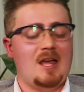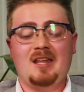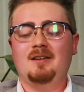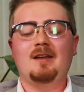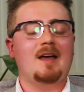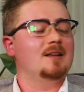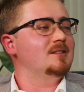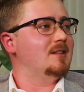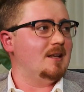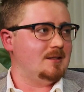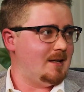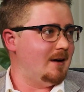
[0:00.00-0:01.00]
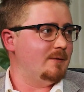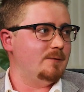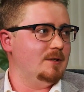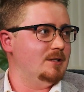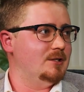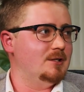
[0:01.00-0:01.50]

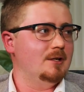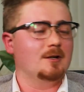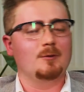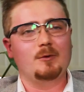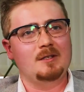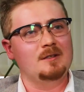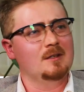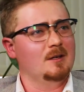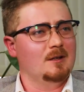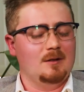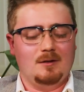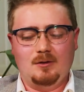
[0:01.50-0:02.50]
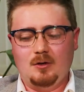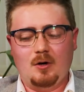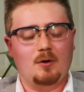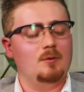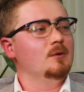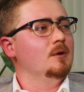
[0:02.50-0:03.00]
NSSF each year. We
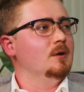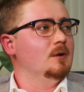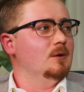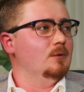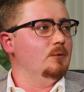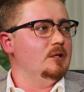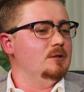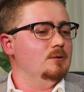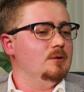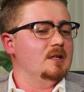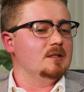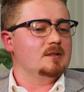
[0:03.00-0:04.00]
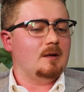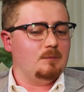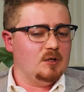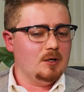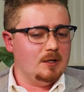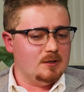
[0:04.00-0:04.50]
do this.
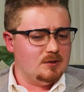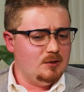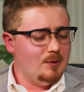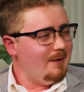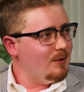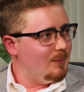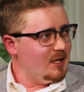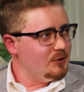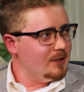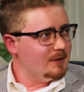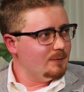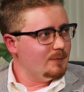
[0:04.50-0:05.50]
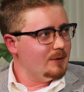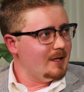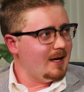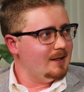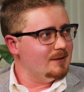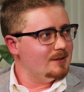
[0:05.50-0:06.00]
I'm curious, do you have a metric for
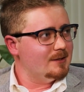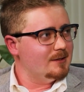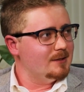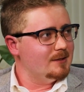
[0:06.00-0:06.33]
that?